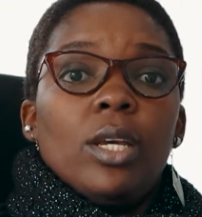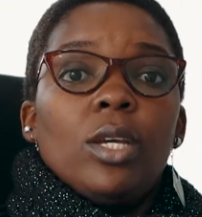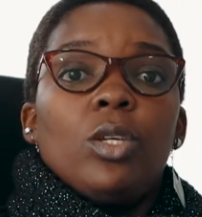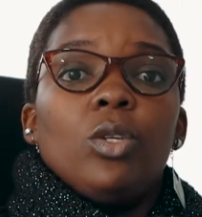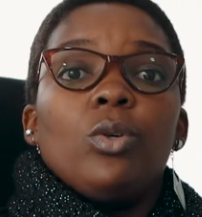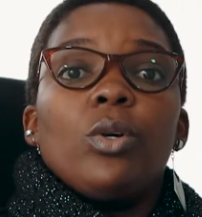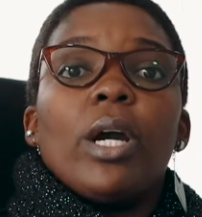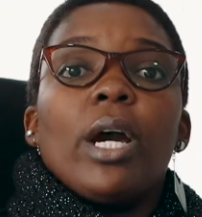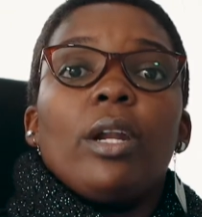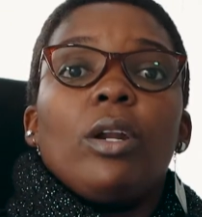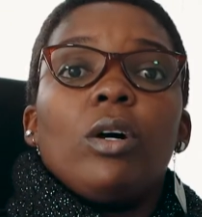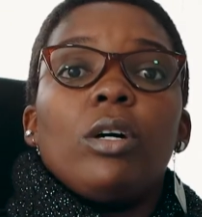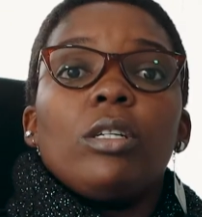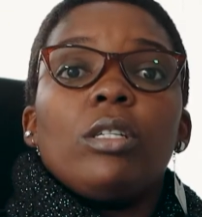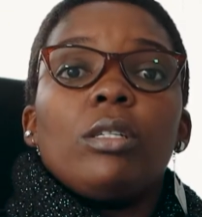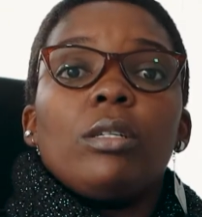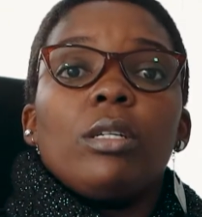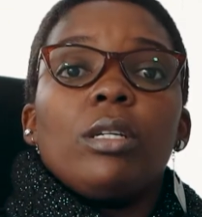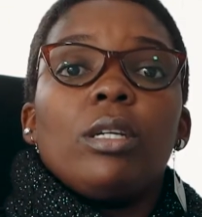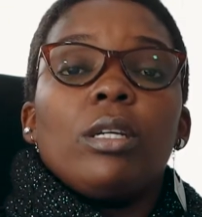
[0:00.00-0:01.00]
You
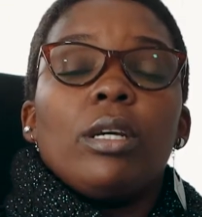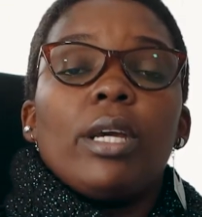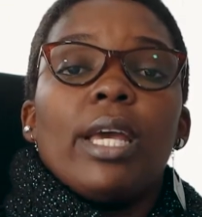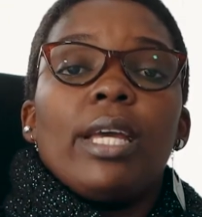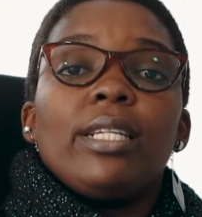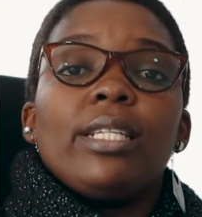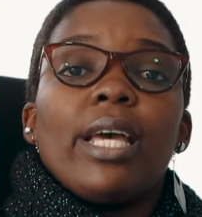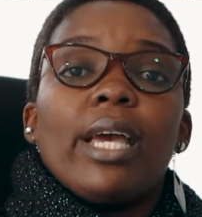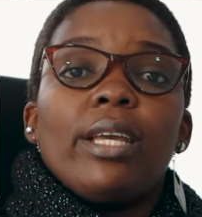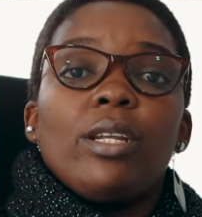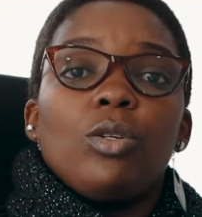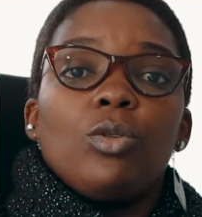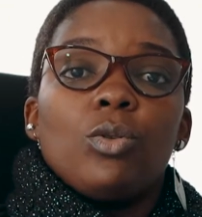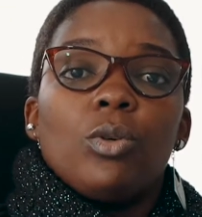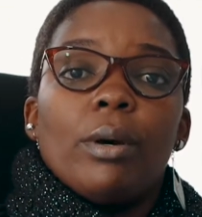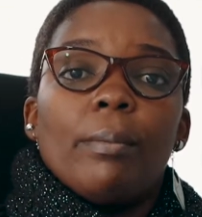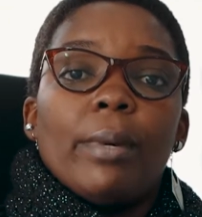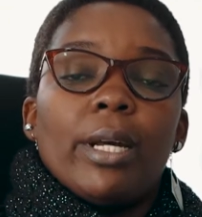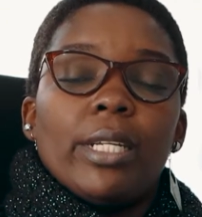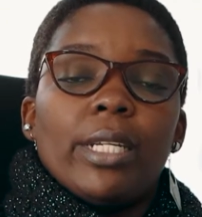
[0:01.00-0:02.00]
cannot enter into
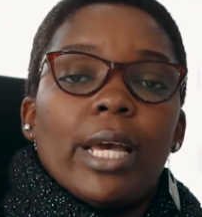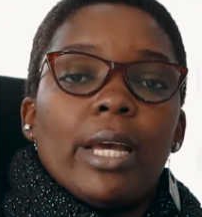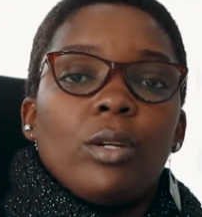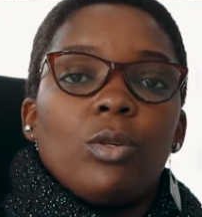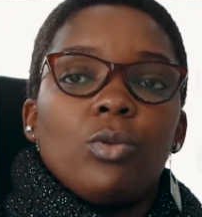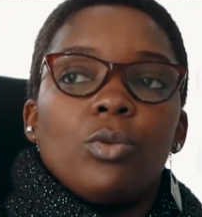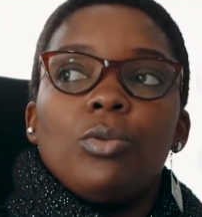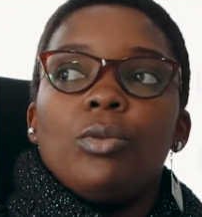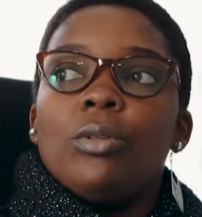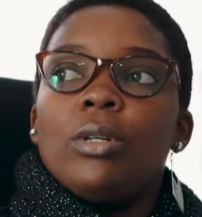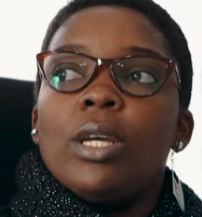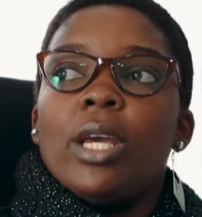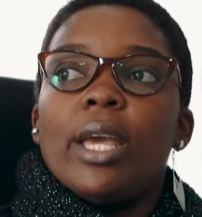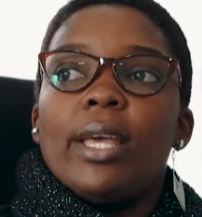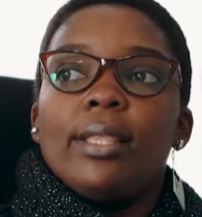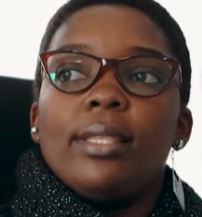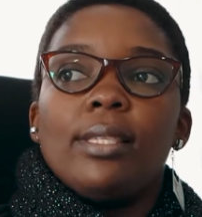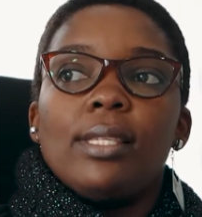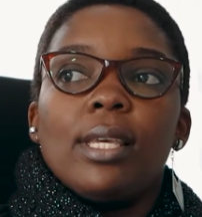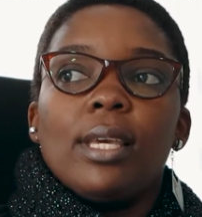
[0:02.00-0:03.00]
a matatu
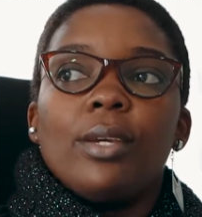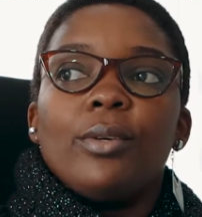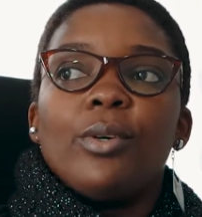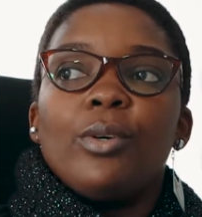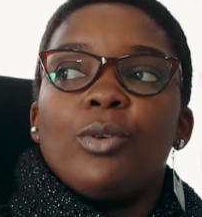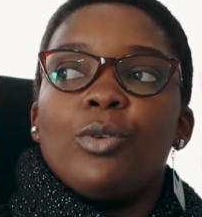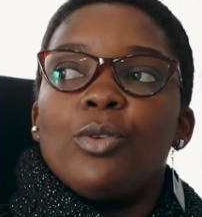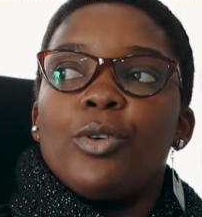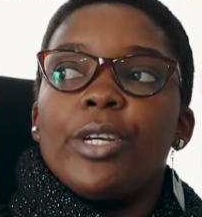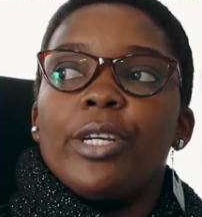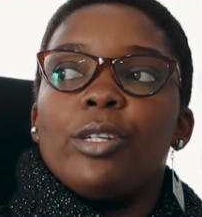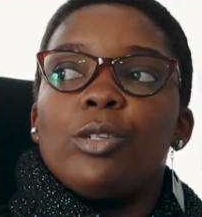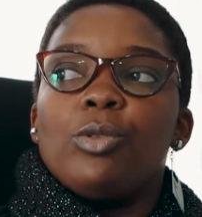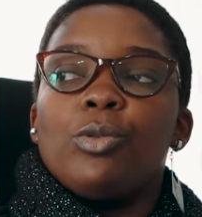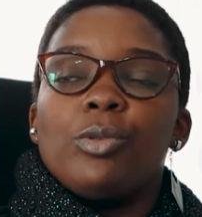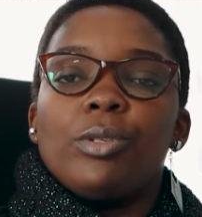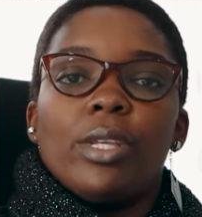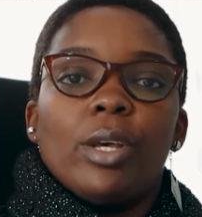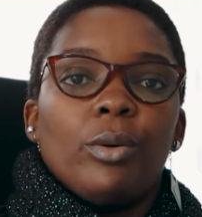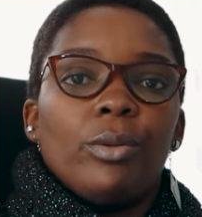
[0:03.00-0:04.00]
and say you're going
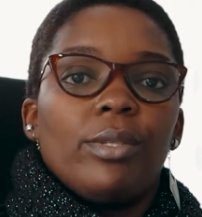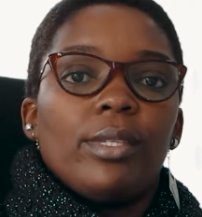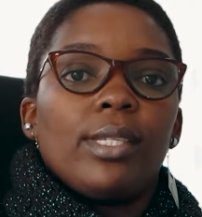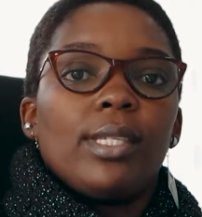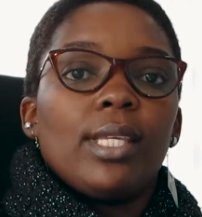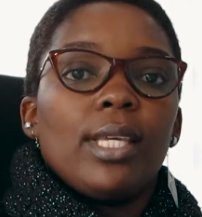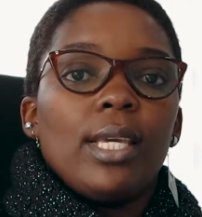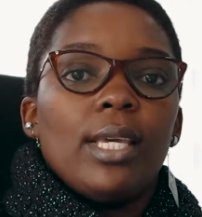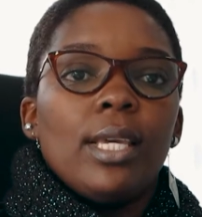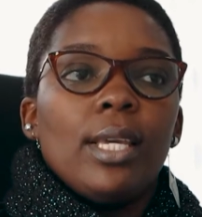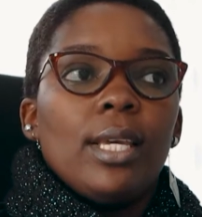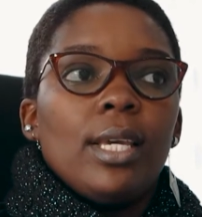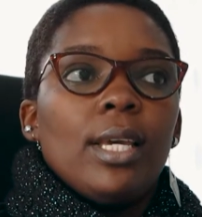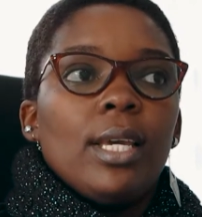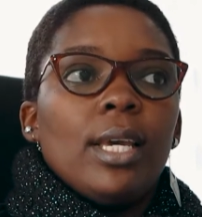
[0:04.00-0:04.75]
to South Sea